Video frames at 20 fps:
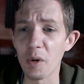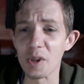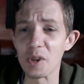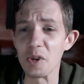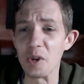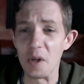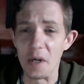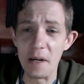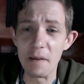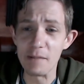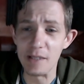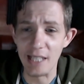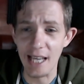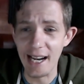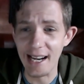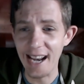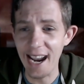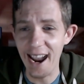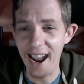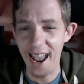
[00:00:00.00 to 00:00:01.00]
our dreams,
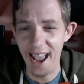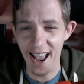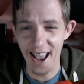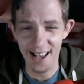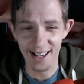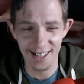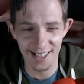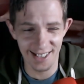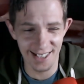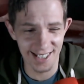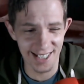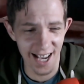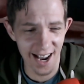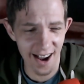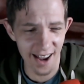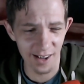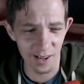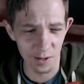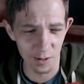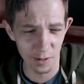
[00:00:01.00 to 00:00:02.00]
I guess.
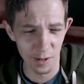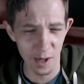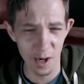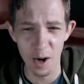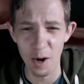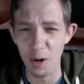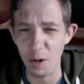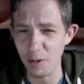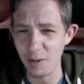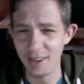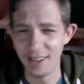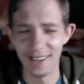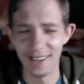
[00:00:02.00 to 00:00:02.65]
I don't know.